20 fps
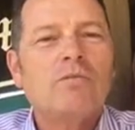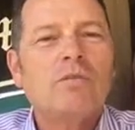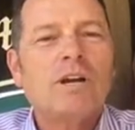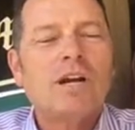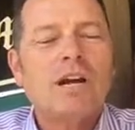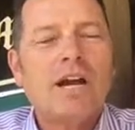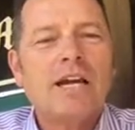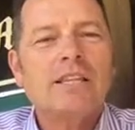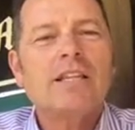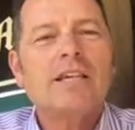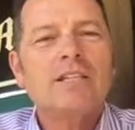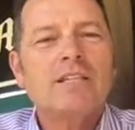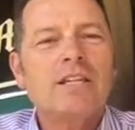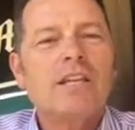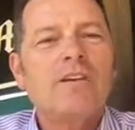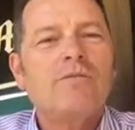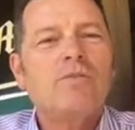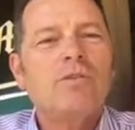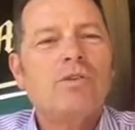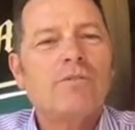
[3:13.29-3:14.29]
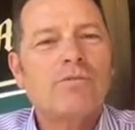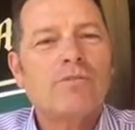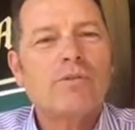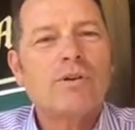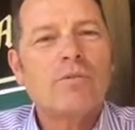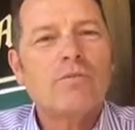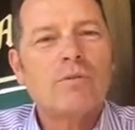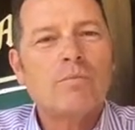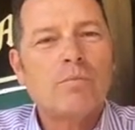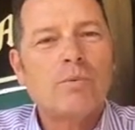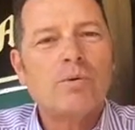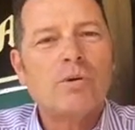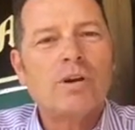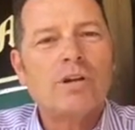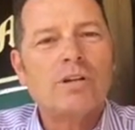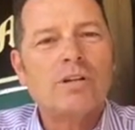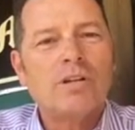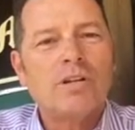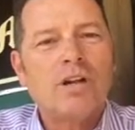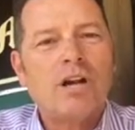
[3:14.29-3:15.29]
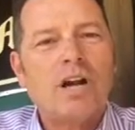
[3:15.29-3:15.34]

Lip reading: where I'd like to give you a free report